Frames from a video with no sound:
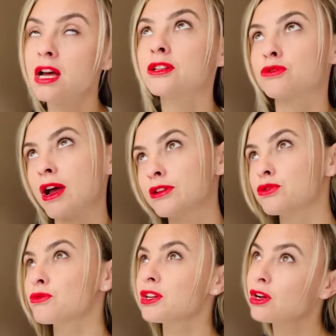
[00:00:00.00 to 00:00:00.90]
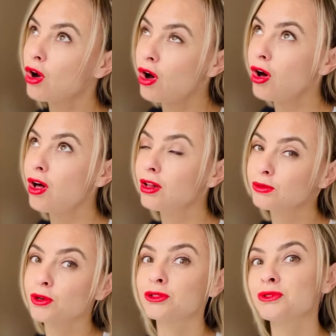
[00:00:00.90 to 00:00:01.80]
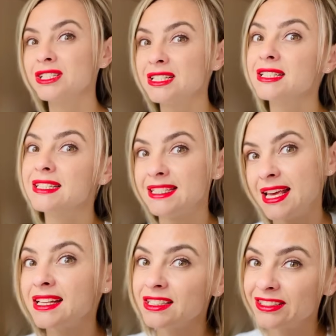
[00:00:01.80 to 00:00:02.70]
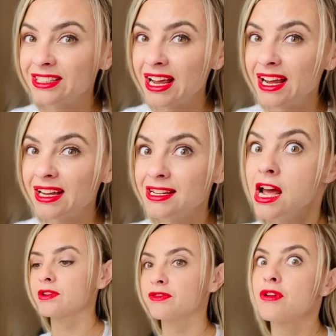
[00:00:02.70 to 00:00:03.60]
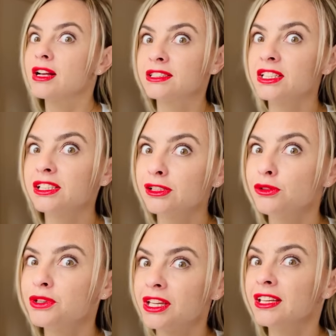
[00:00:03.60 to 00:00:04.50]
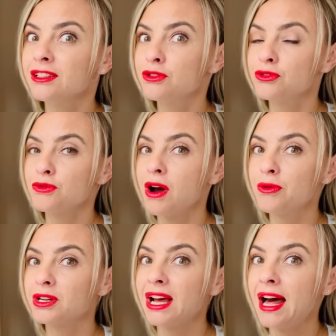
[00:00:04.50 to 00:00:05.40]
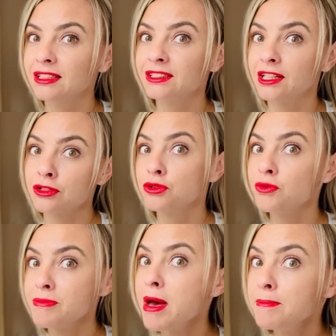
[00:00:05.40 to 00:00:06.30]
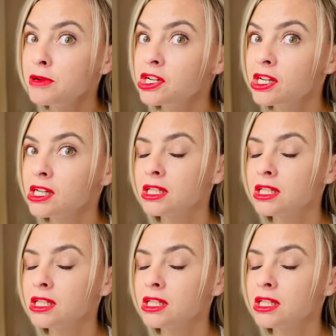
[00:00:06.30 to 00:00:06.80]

trying to recall what we did yesterday, frantically looking to our calendar to remember,